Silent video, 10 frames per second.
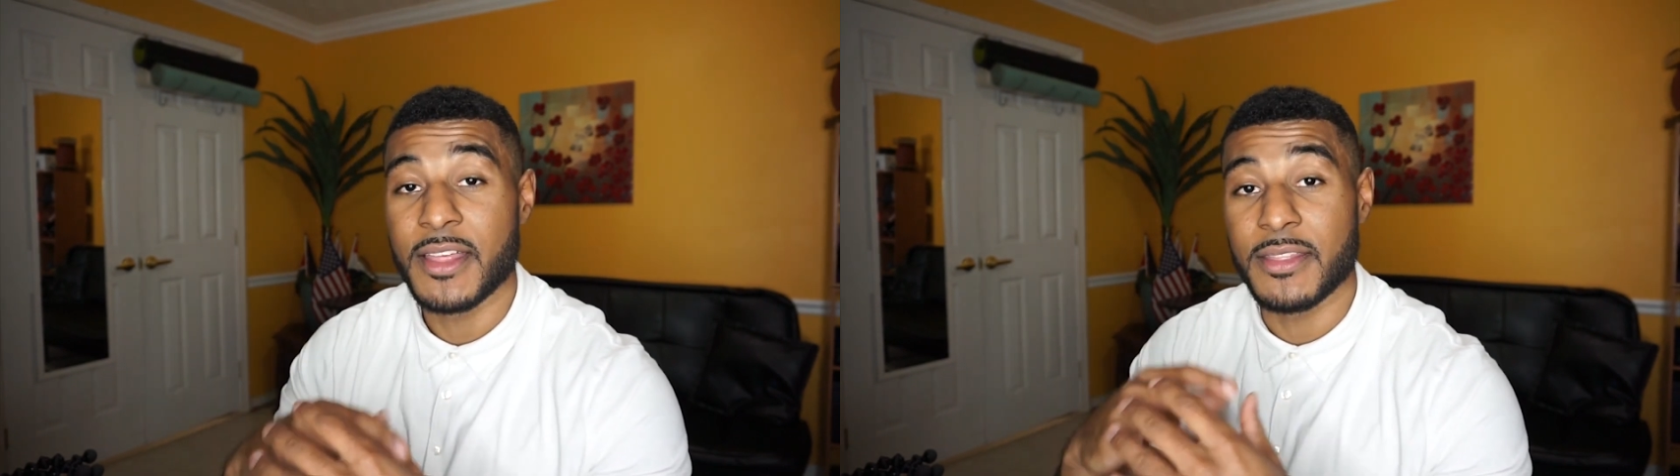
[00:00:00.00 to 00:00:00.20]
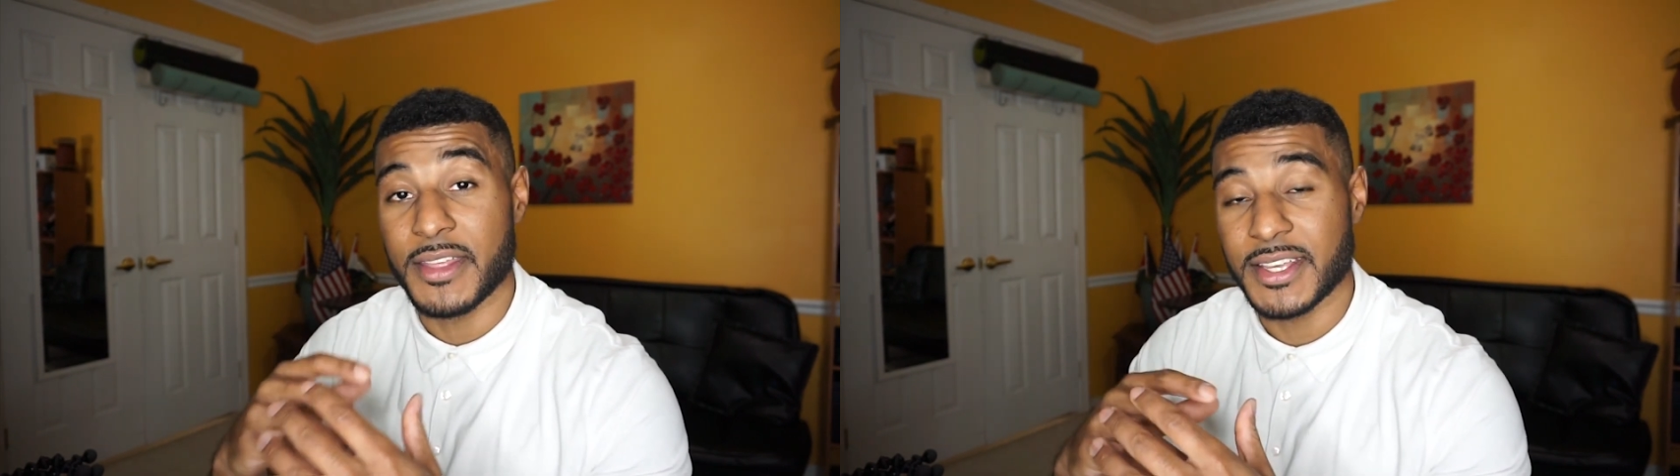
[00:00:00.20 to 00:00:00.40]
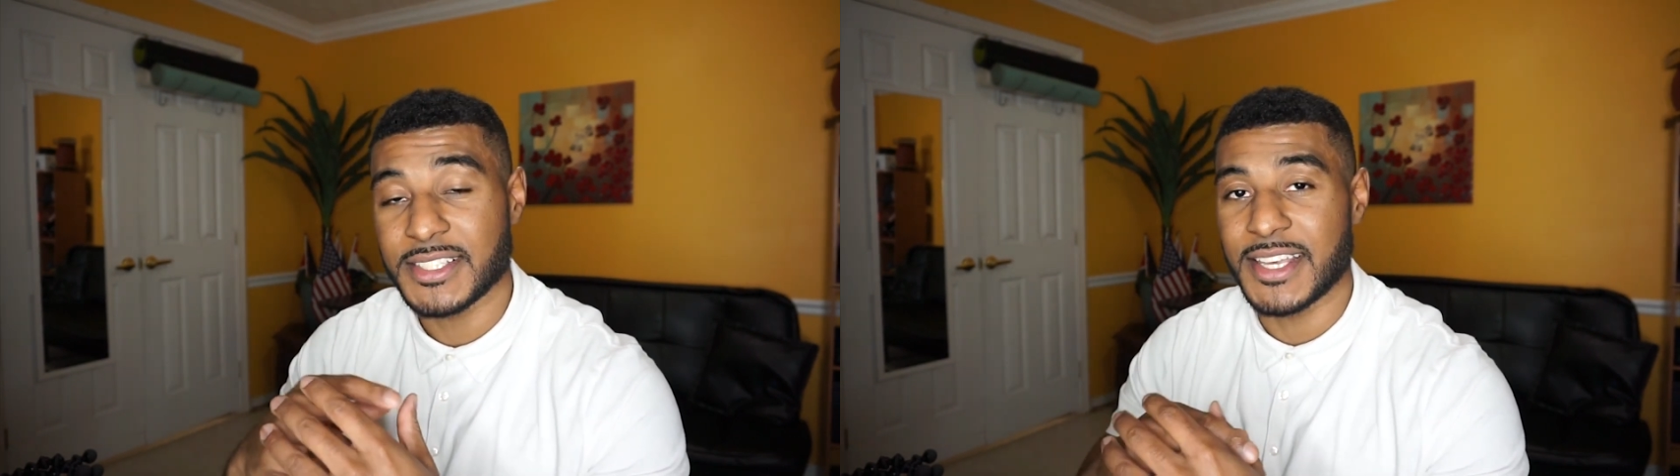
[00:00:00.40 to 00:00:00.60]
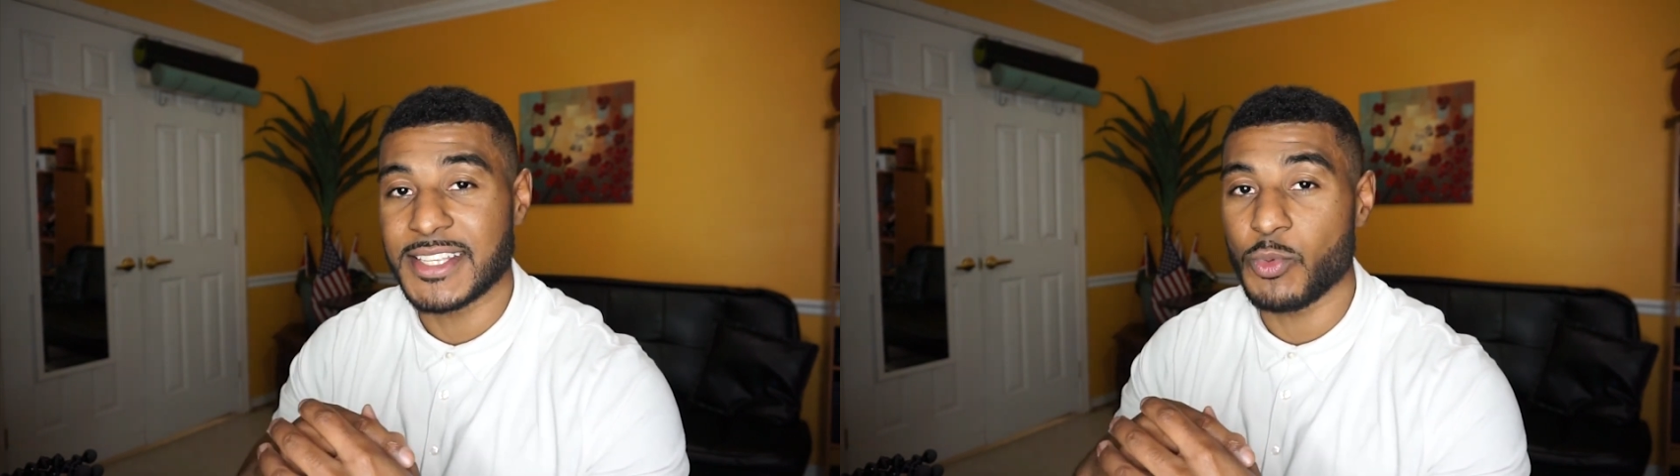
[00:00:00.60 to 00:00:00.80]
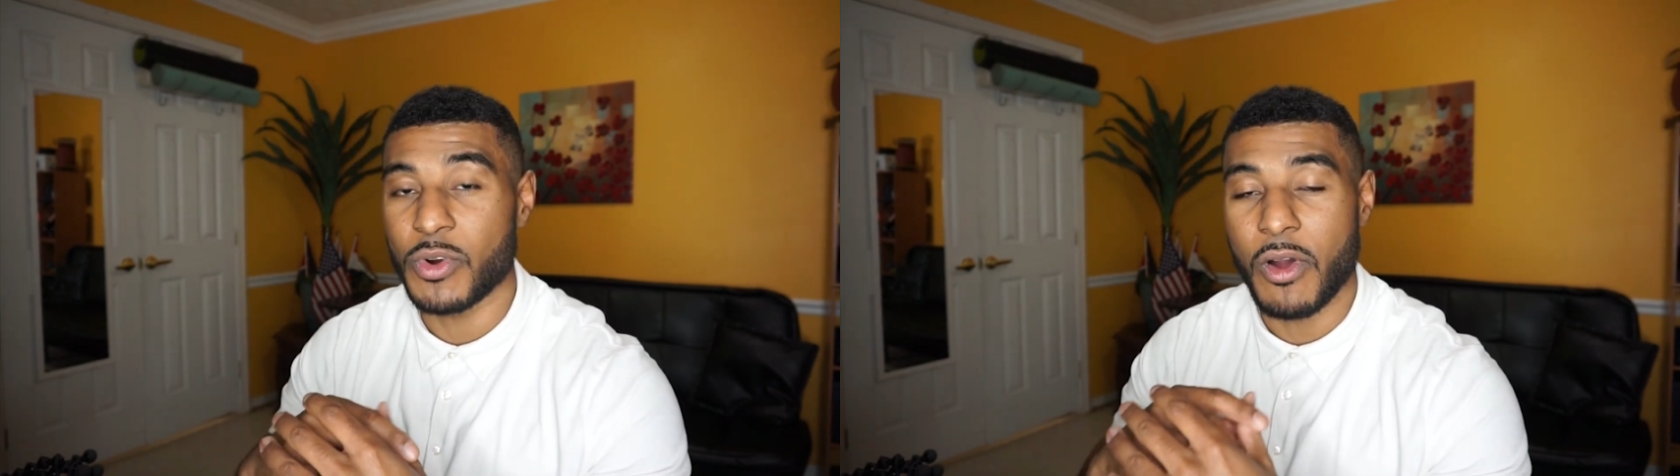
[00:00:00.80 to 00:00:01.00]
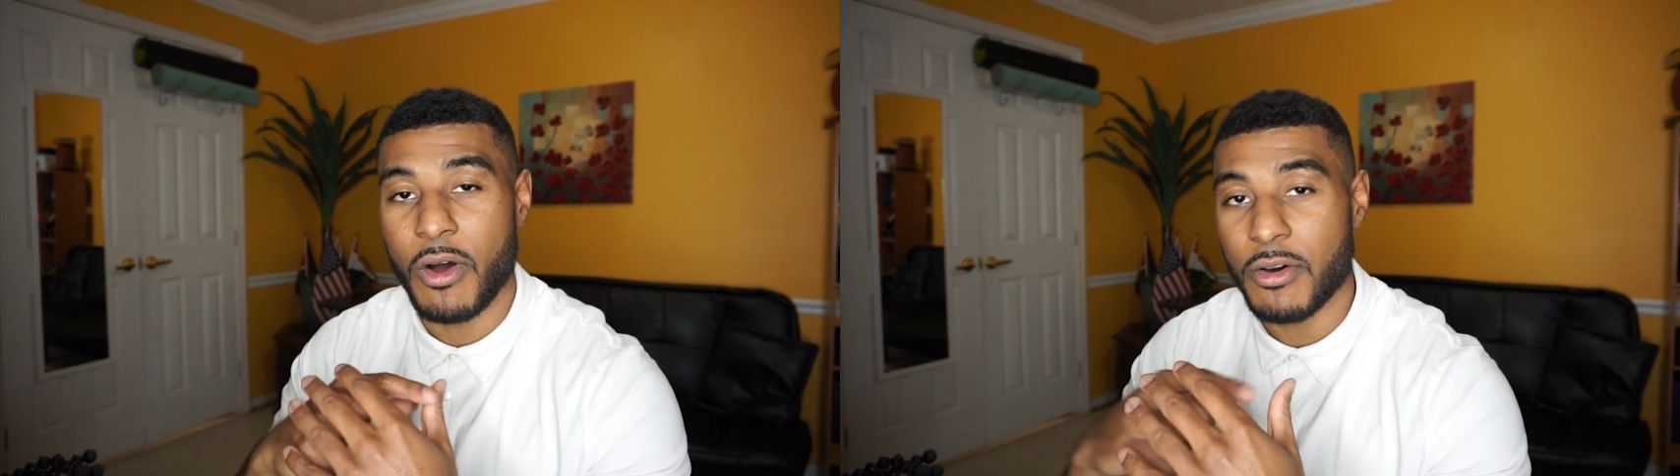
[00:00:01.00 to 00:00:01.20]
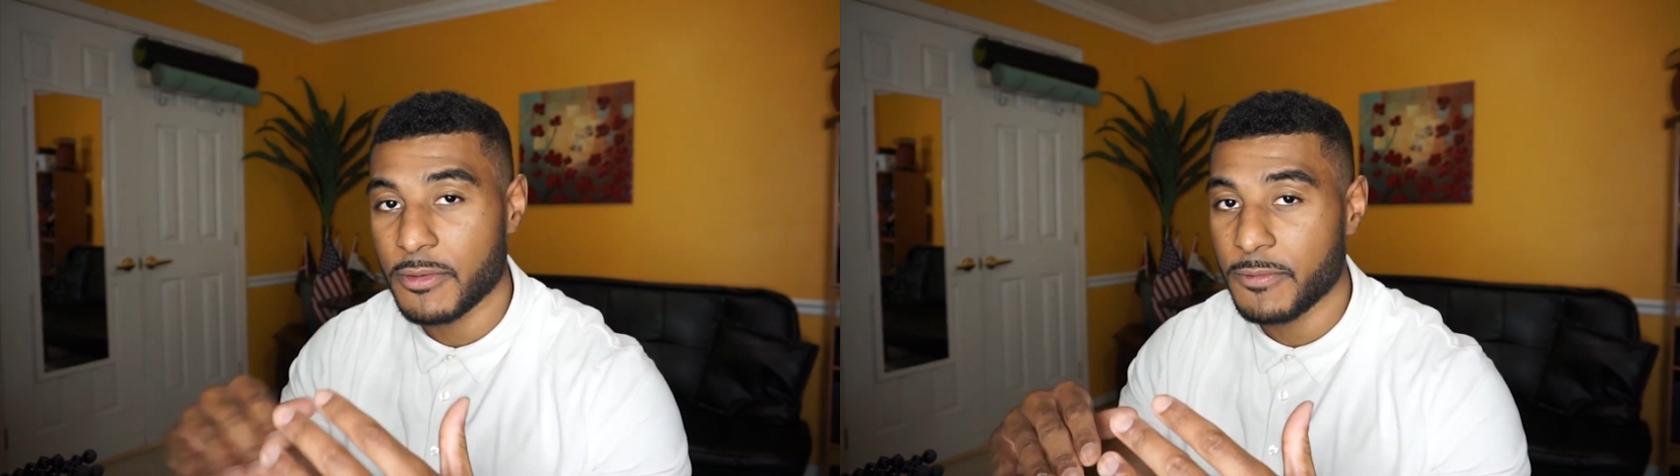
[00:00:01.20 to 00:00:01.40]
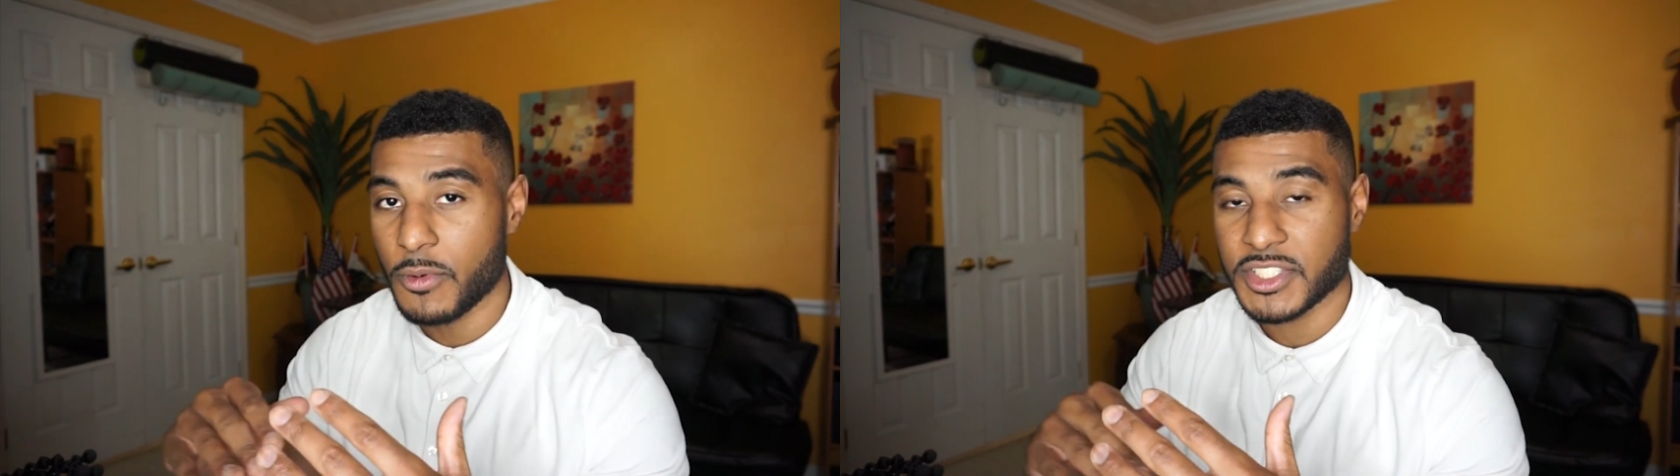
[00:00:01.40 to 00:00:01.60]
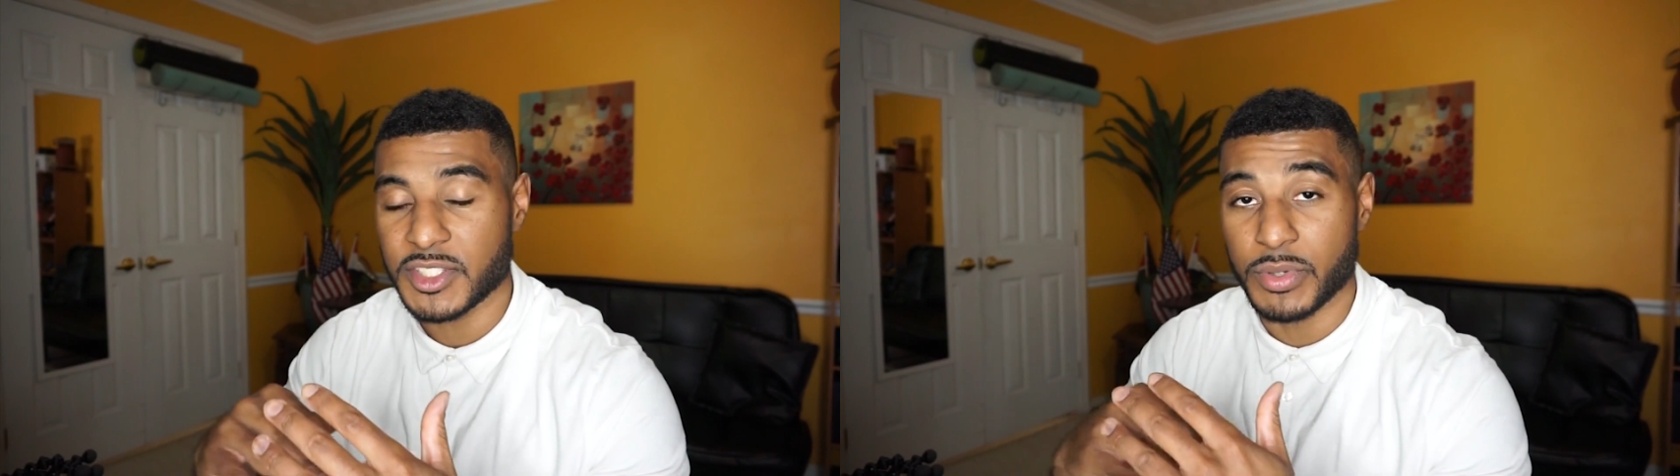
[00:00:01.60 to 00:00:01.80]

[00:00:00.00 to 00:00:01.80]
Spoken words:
This is where all the force is